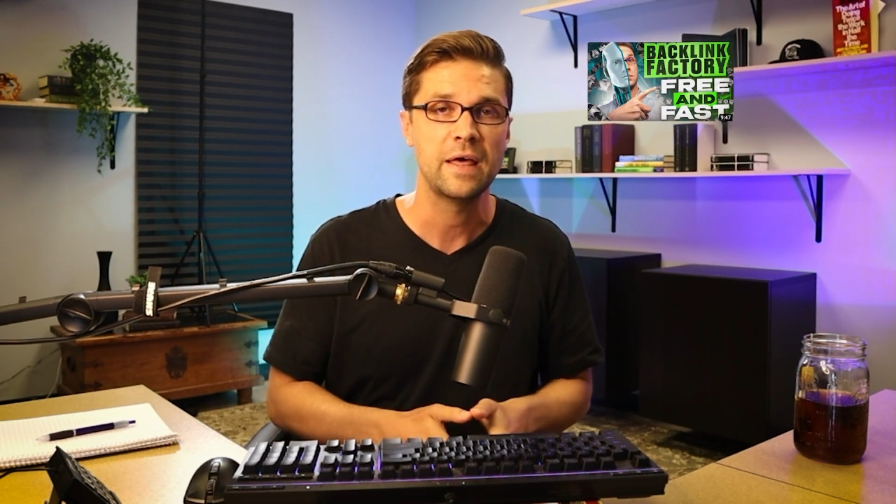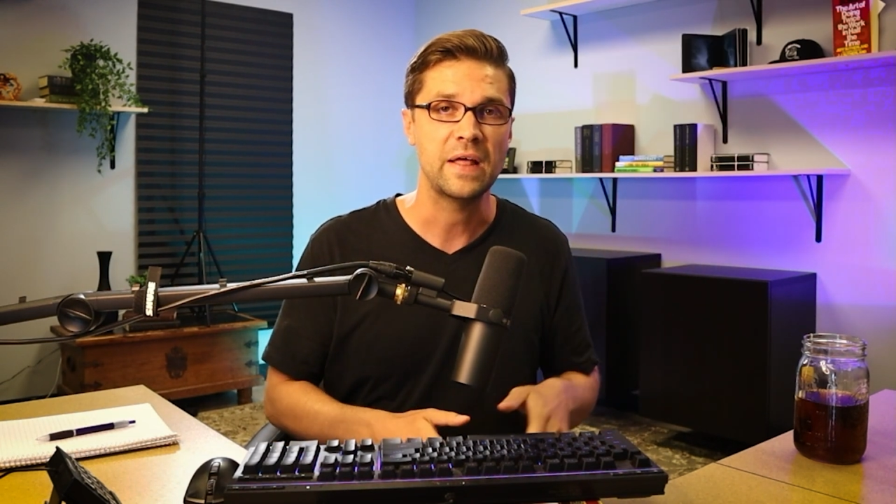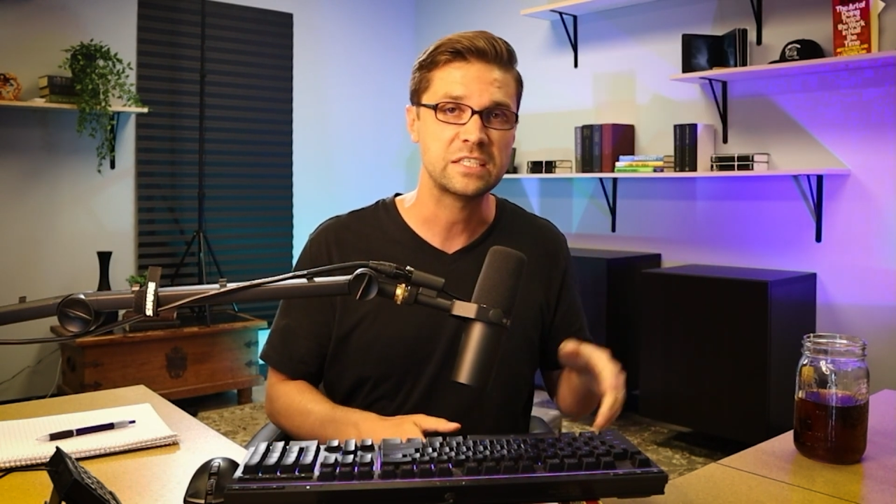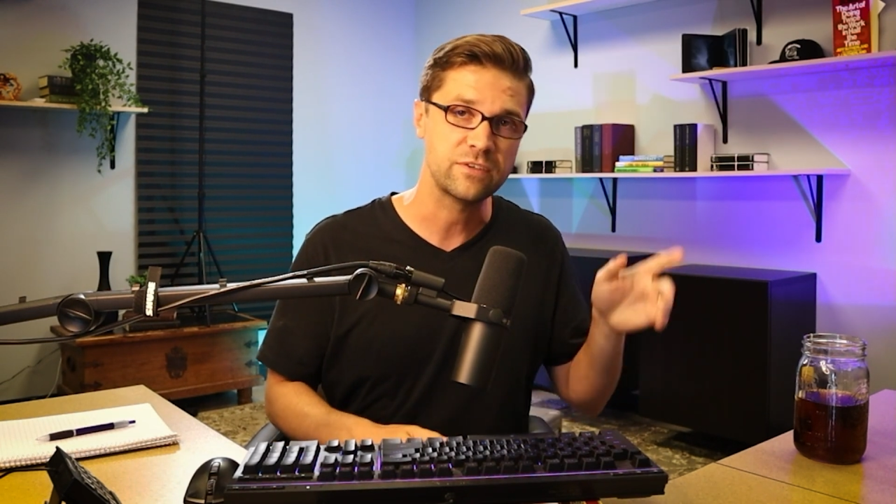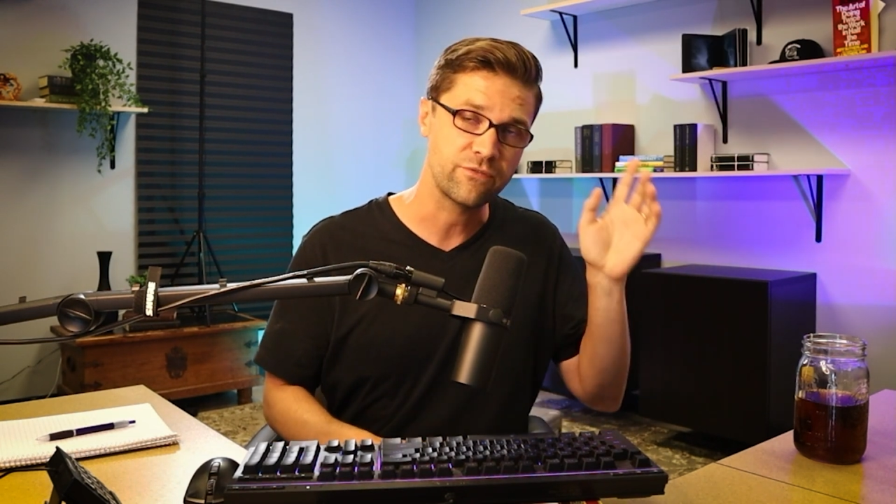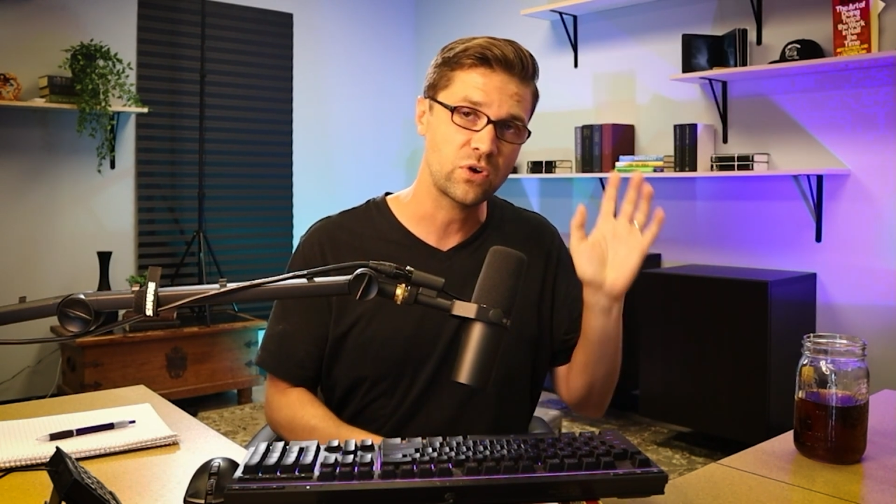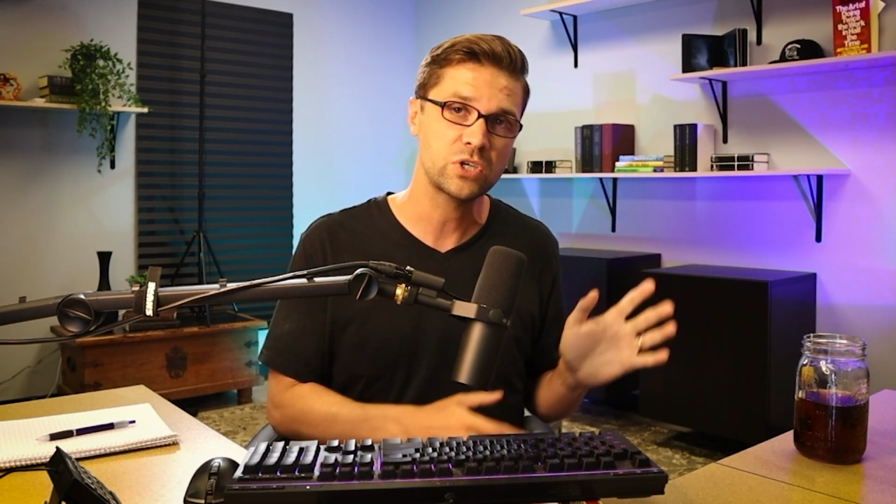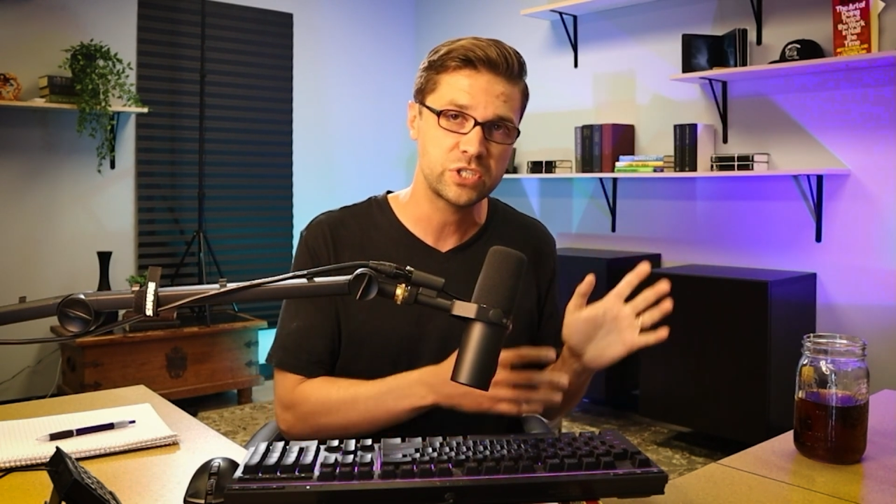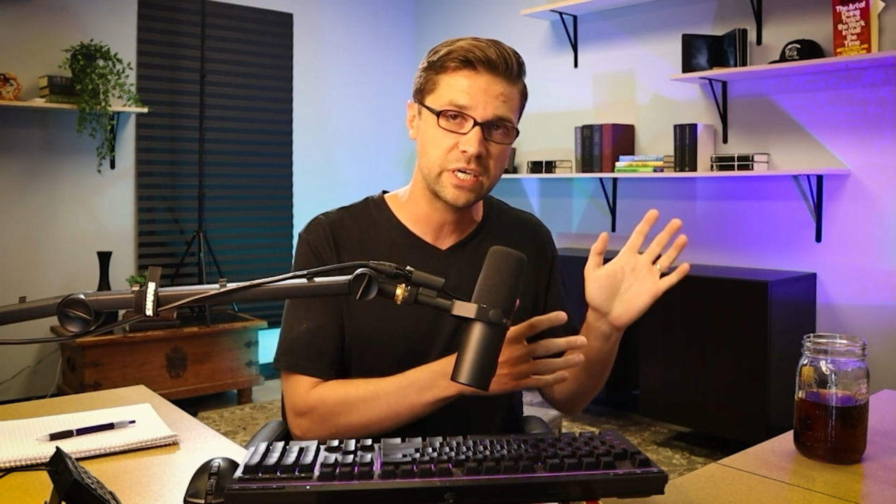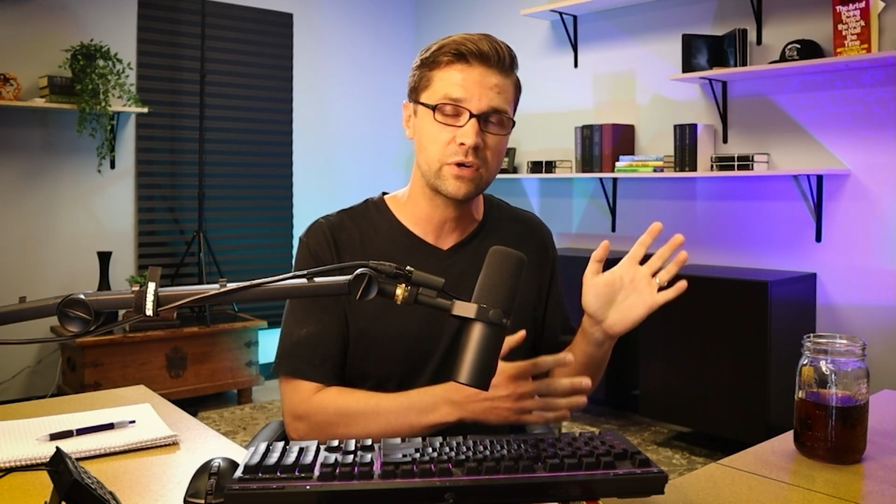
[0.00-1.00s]
That's the
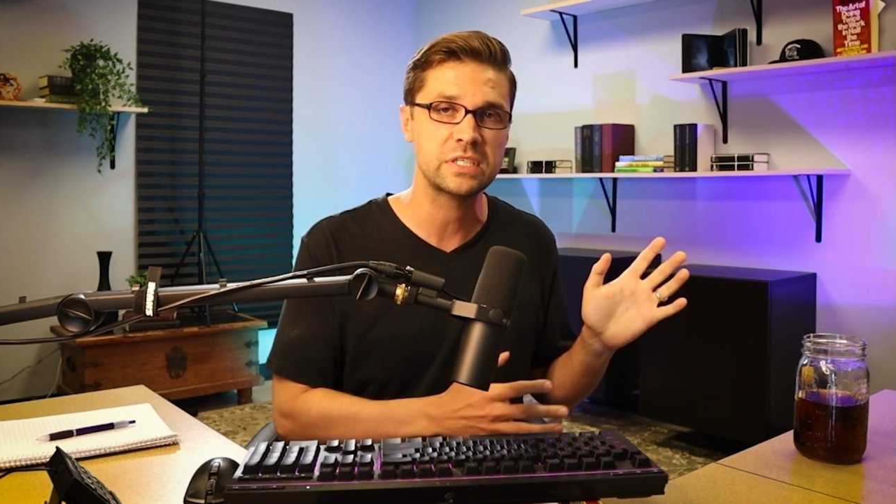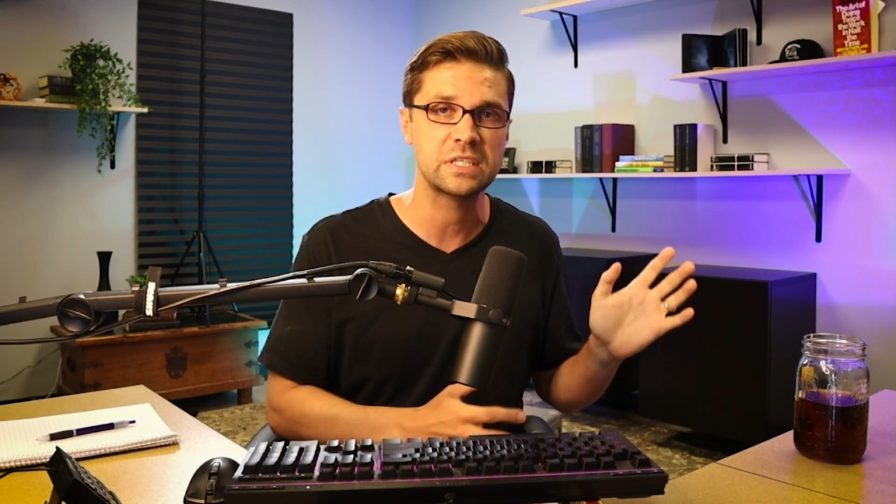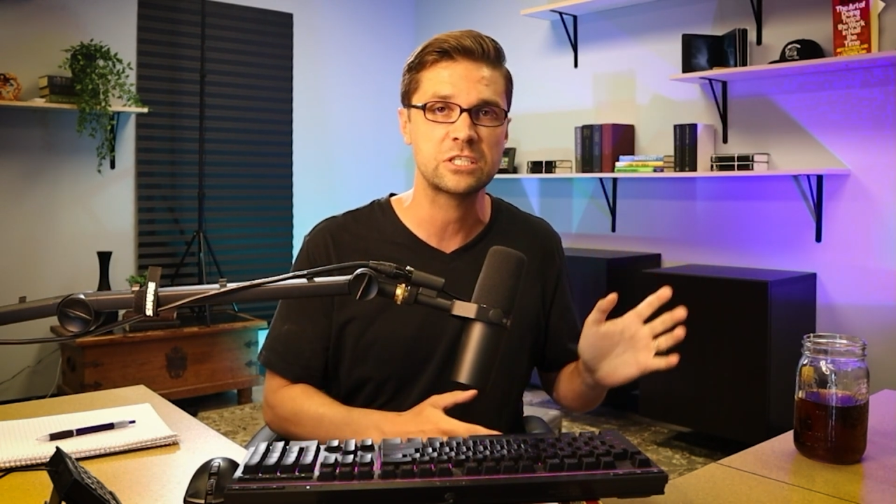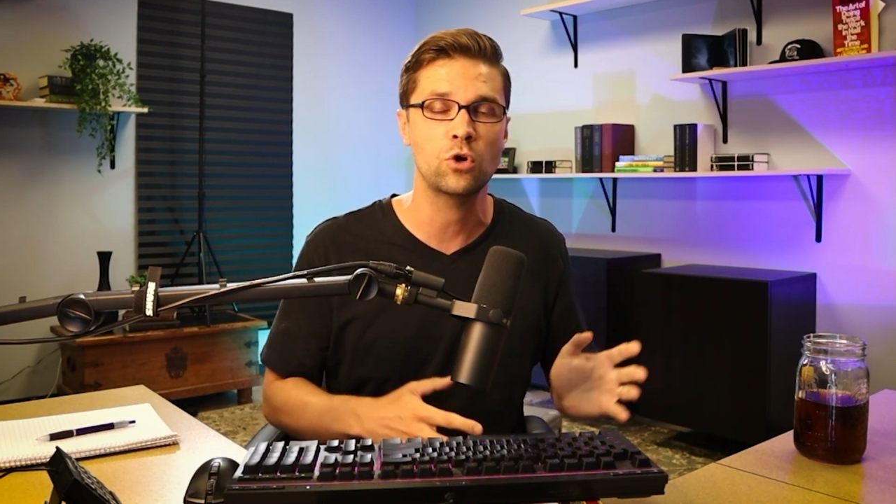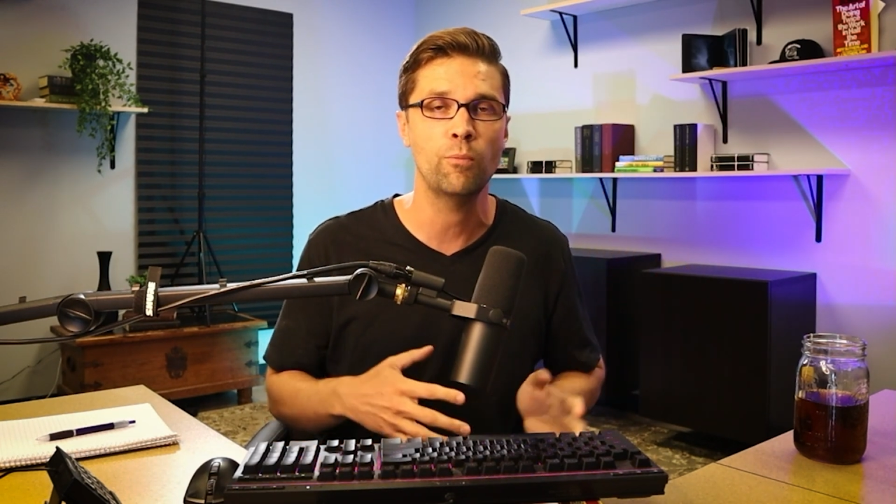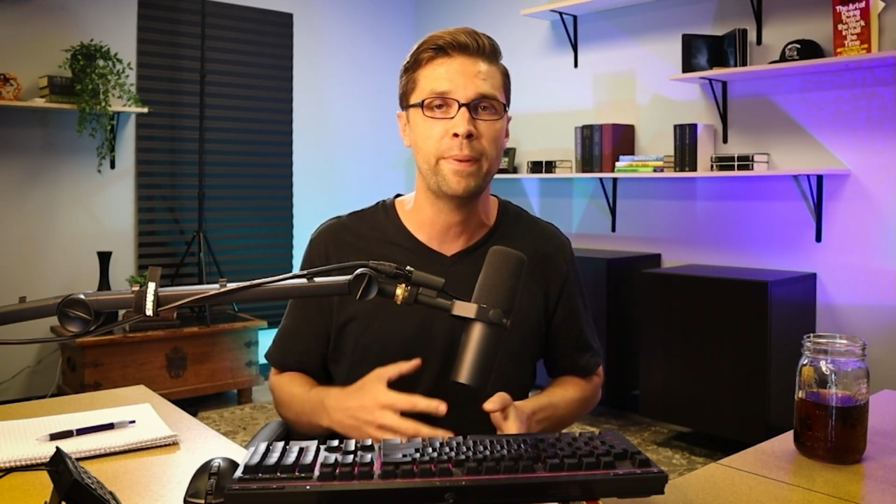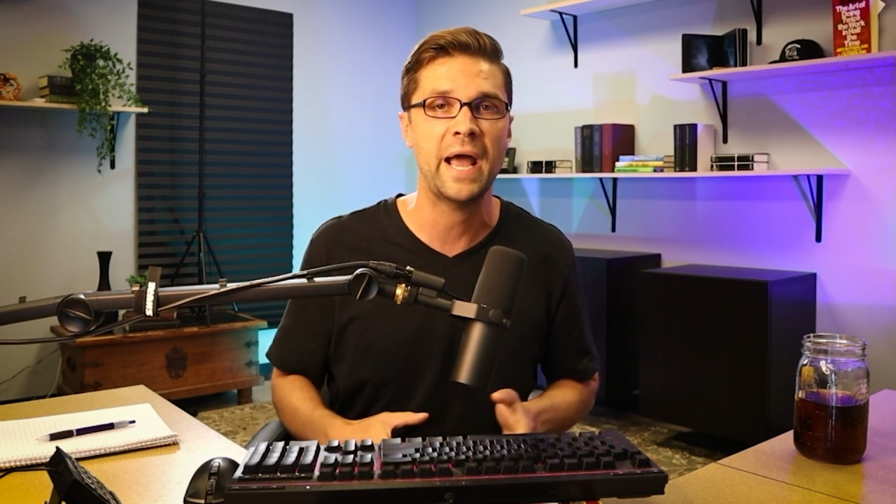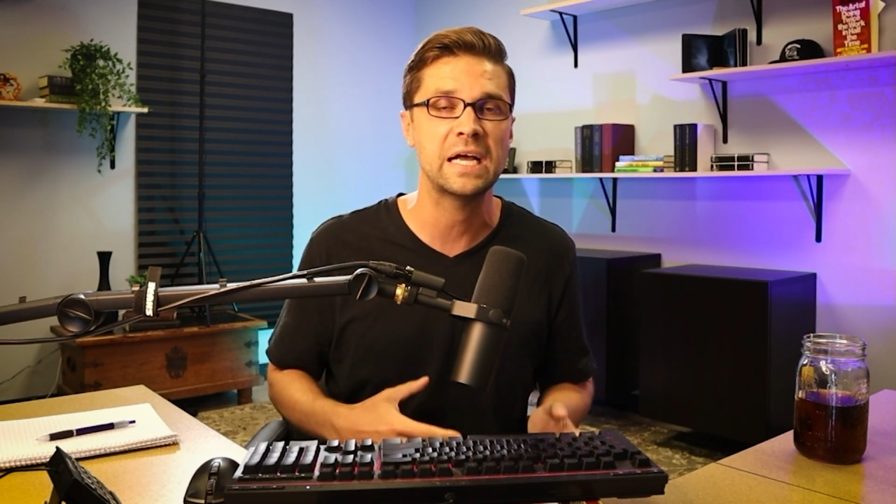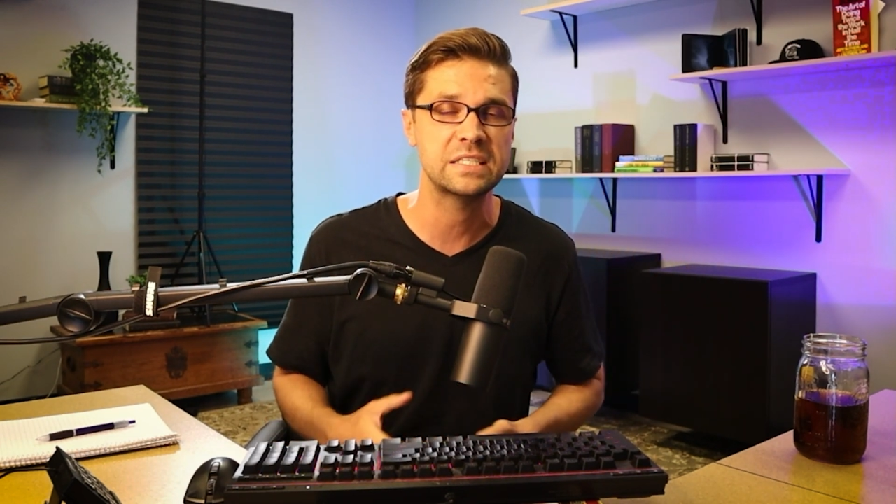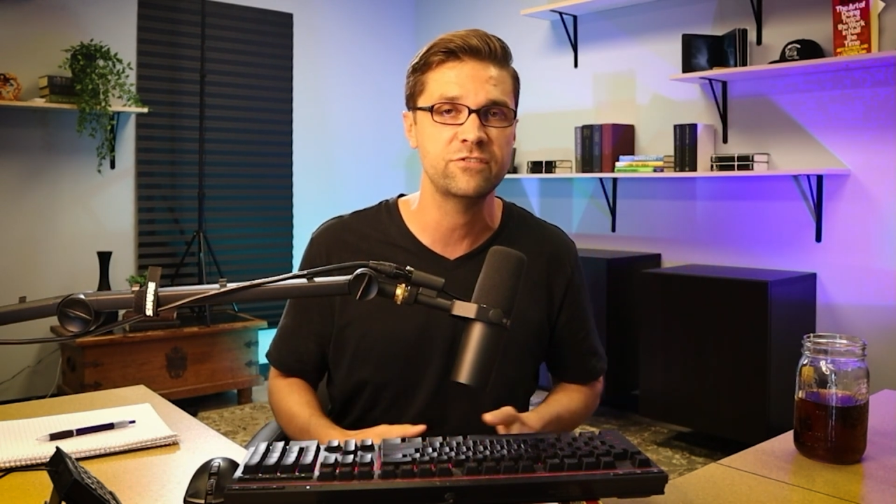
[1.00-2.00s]
first series in this whole
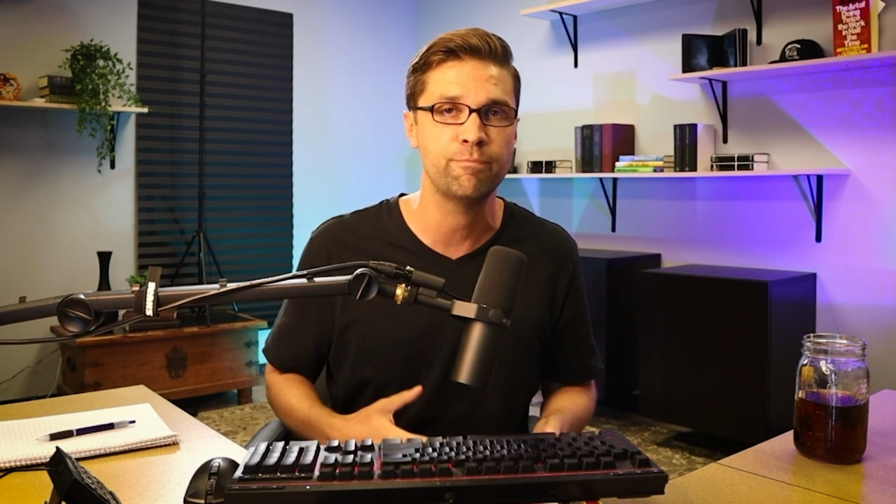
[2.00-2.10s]
passive